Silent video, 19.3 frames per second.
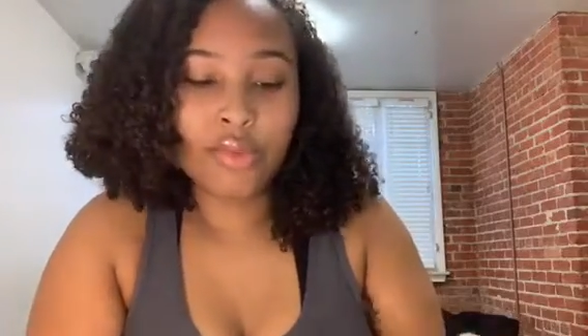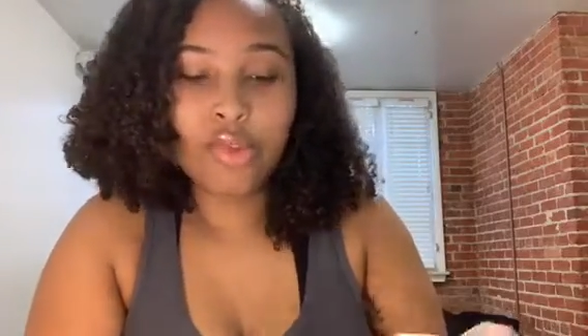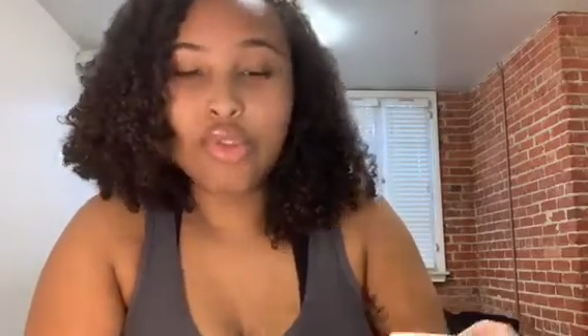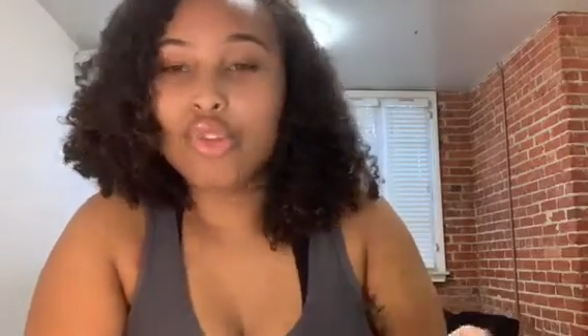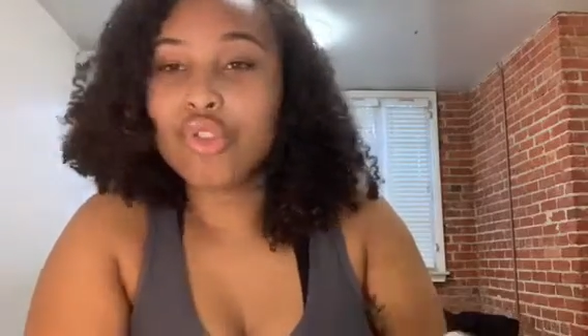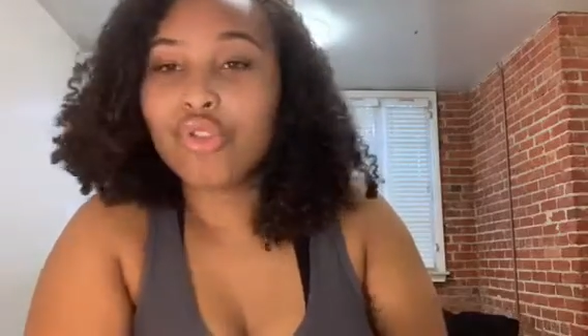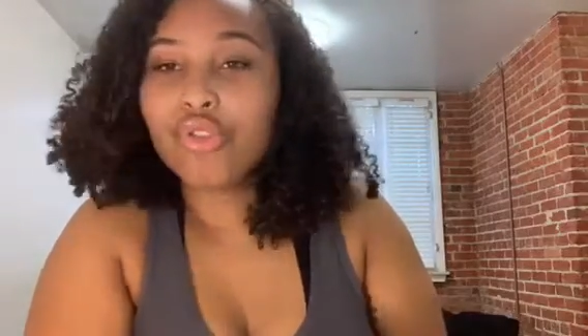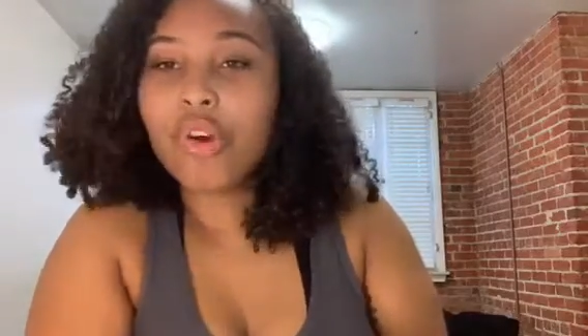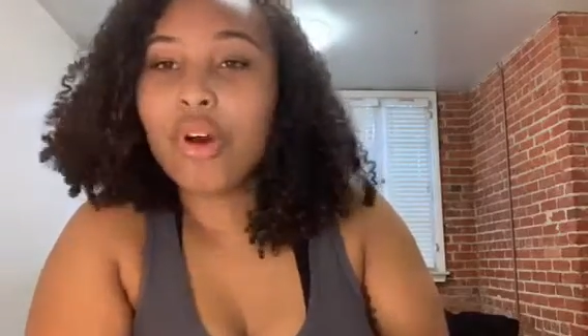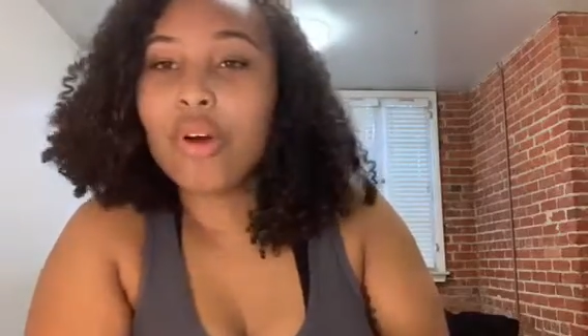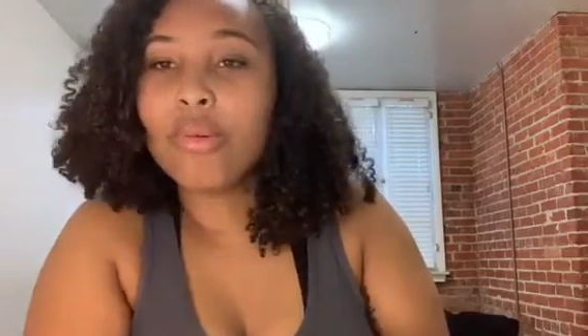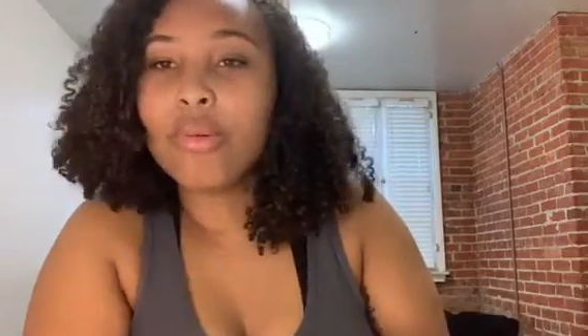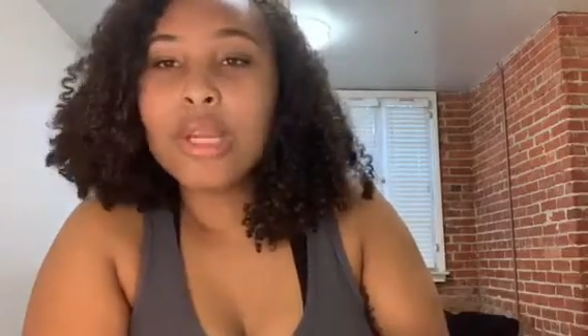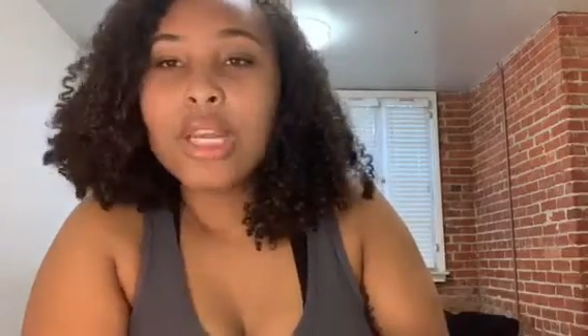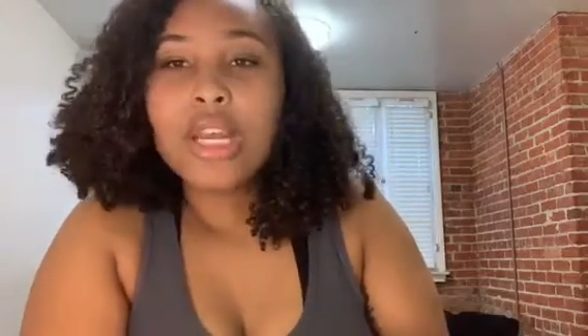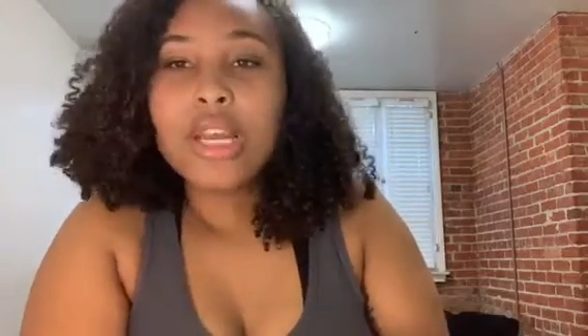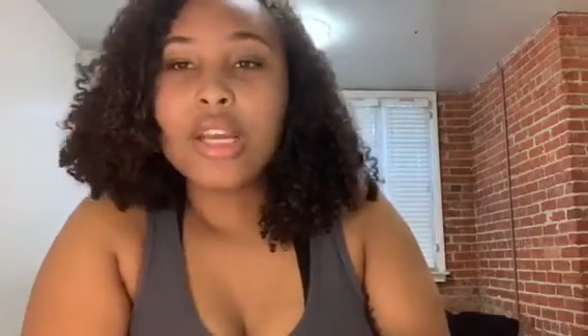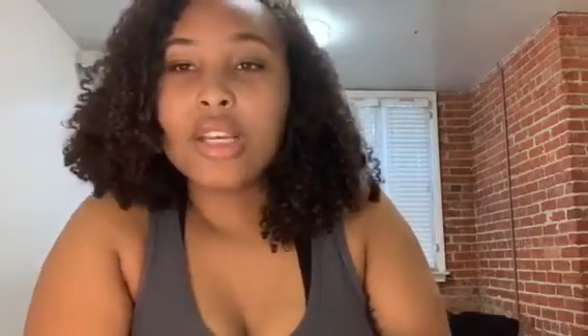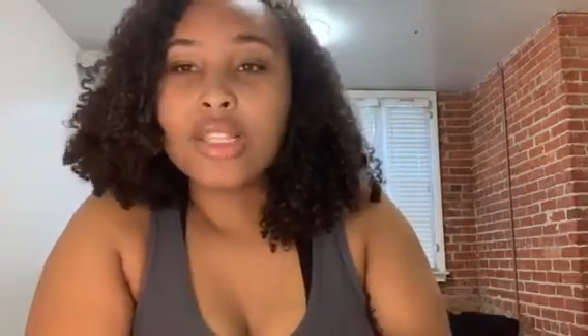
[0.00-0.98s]
draw.
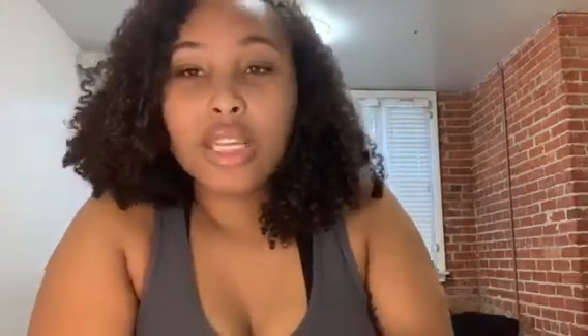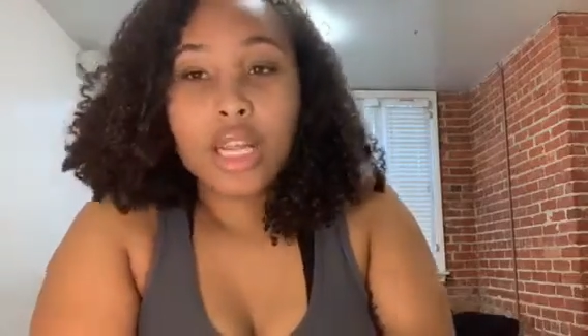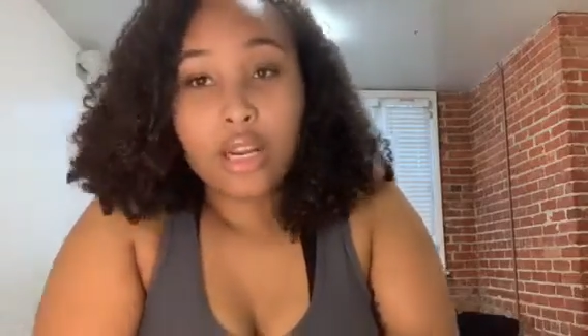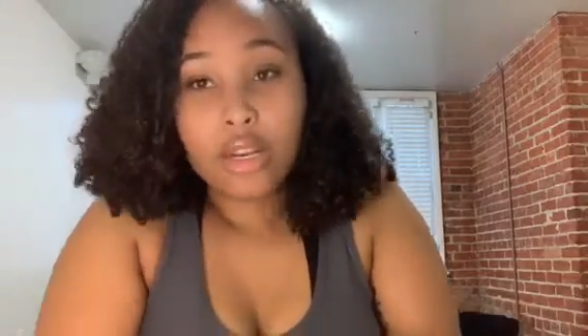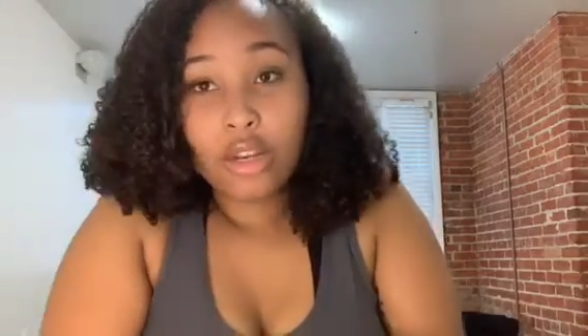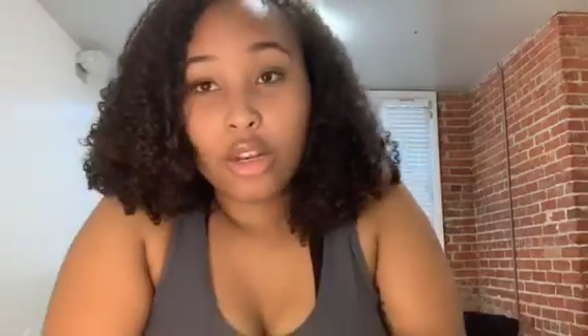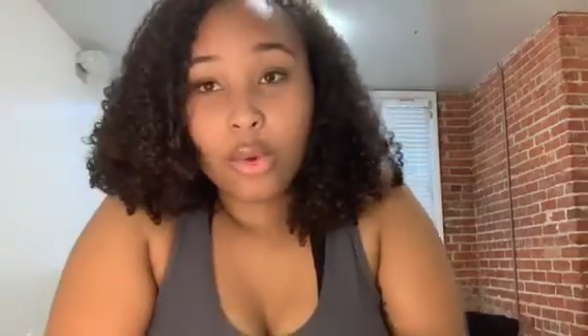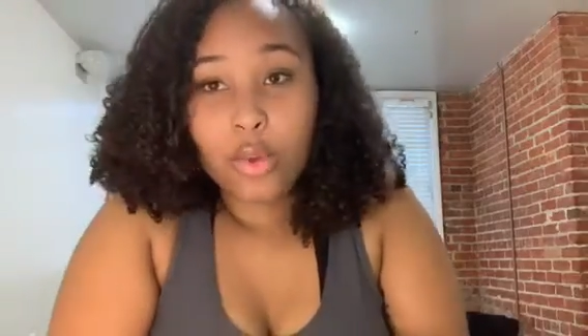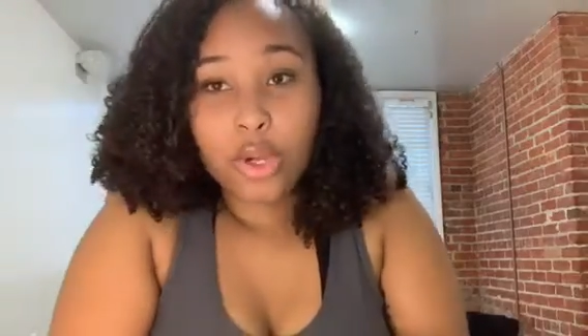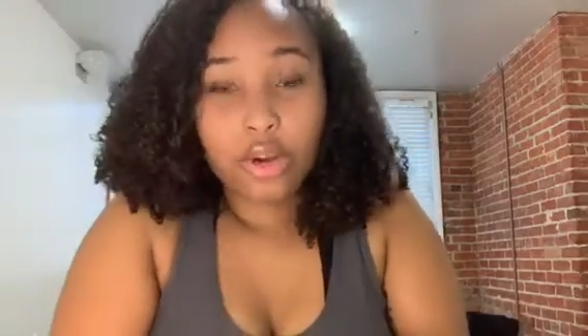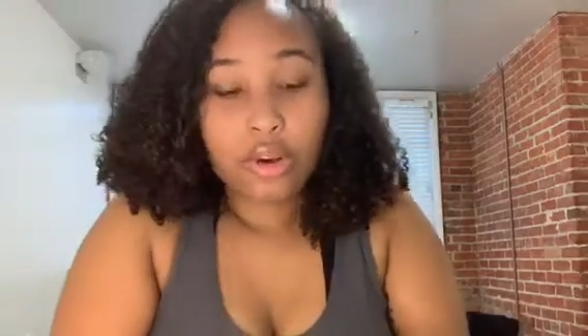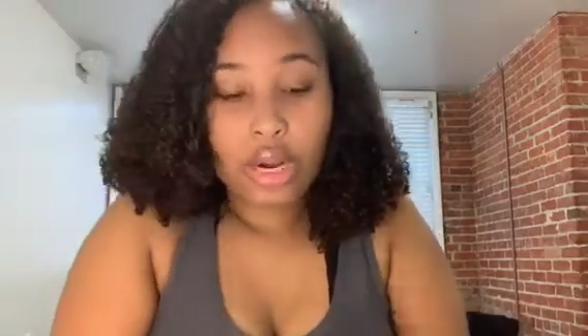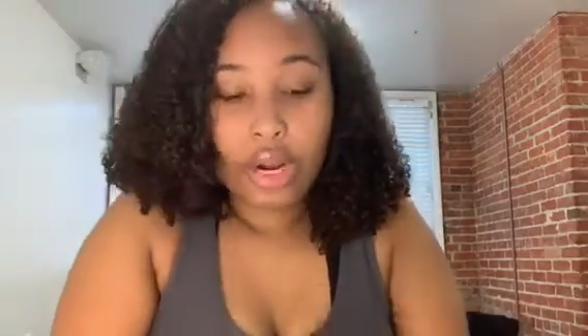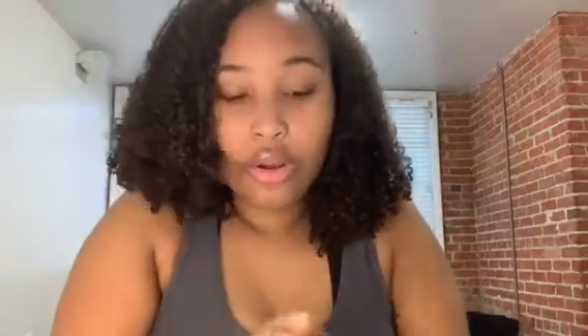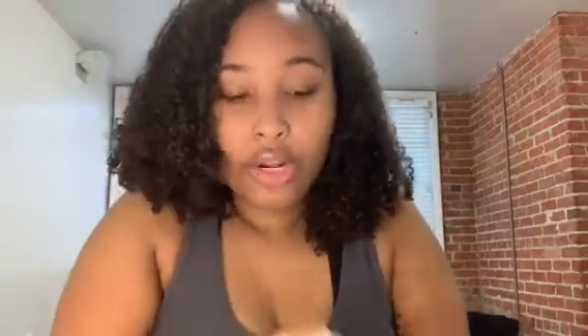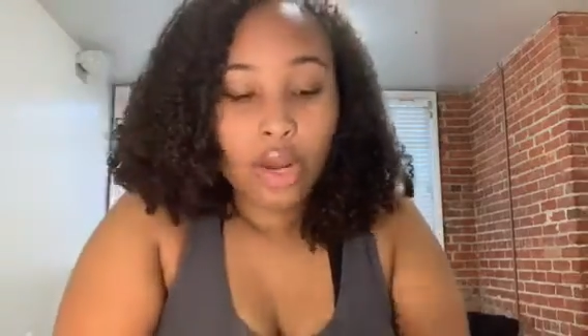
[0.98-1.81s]
Because I didn't know what crown I